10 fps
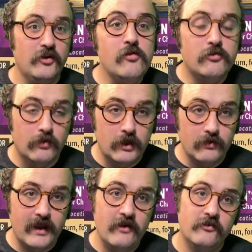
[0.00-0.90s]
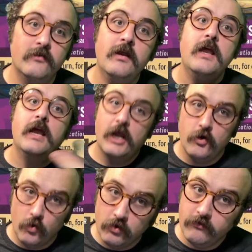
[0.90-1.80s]
to a location in
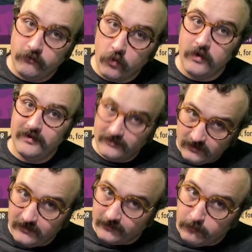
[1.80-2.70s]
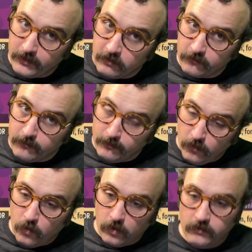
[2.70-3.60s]
order for it to disappear from the board.